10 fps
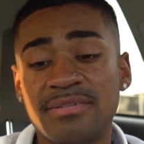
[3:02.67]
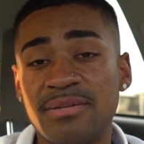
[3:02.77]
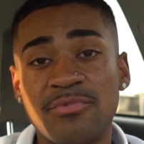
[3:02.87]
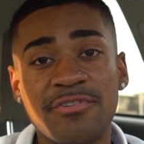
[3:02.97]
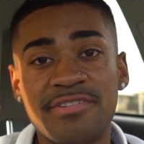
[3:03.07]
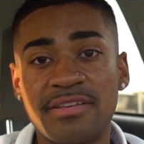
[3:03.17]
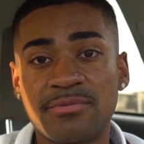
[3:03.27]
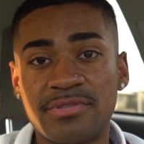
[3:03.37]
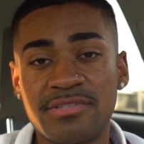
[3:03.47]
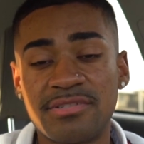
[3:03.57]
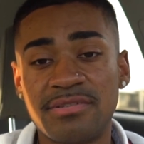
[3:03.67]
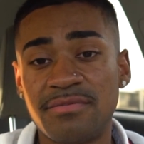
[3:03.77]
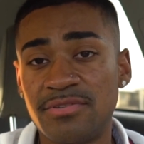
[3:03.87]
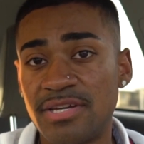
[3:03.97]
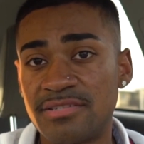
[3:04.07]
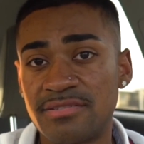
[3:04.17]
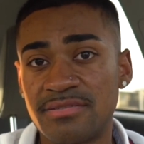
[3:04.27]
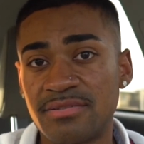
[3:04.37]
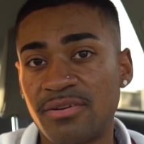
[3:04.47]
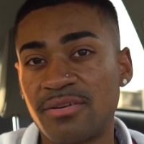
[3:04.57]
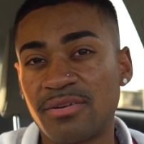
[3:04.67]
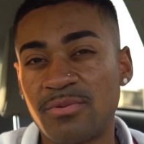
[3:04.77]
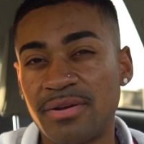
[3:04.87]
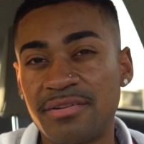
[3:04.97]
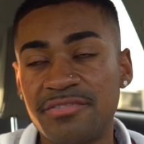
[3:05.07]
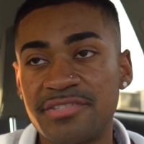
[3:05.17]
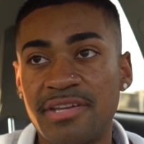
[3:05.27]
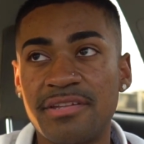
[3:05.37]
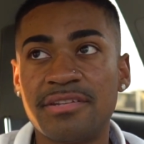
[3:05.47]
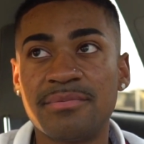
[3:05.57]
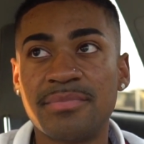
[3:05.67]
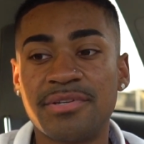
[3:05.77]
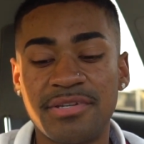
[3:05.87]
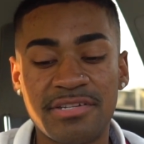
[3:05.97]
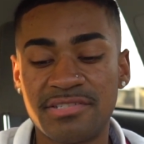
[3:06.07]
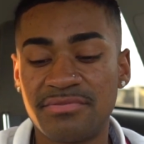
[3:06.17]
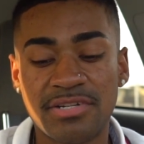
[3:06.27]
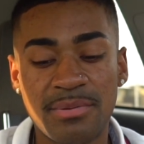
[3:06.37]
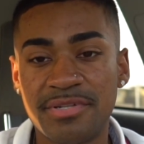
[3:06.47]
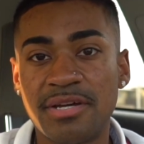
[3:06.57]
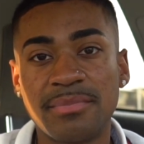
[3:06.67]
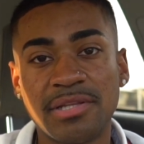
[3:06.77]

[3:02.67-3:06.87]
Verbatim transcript: get more in depth with it if you guys aren't quite understanding. But yeah, just leave a comment down